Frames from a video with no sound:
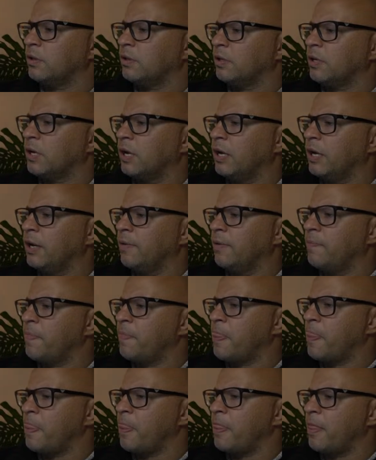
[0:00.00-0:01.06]
Okay.
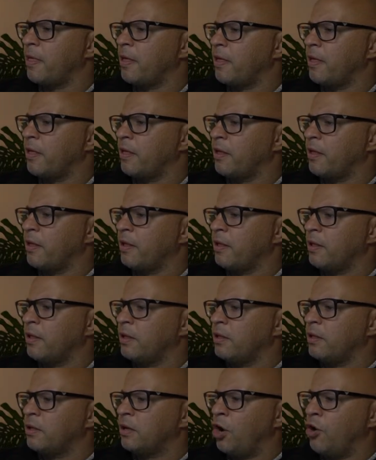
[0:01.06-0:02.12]

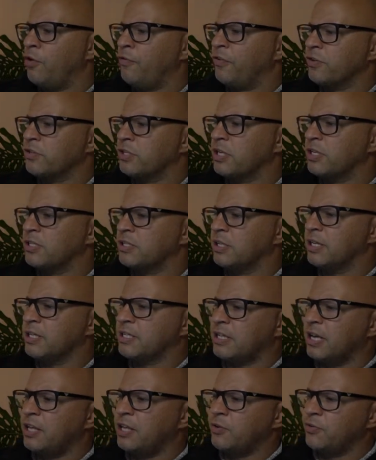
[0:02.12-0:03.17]
Ophon says, let's
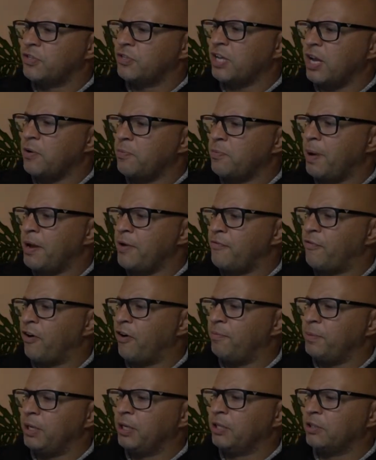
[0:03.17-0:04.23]
say we pay you $5
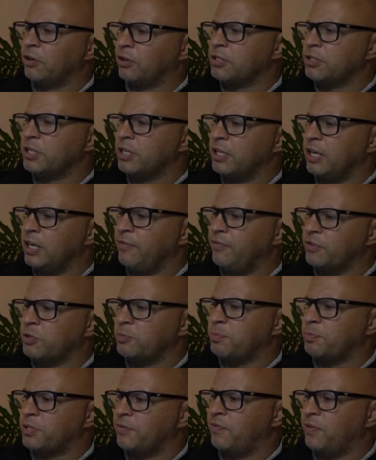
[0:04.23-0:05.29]
million a year for
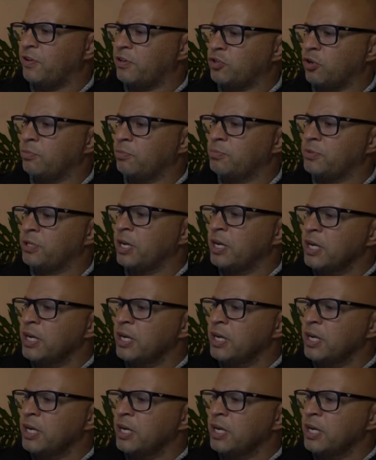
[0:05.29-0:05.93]
specific jobs,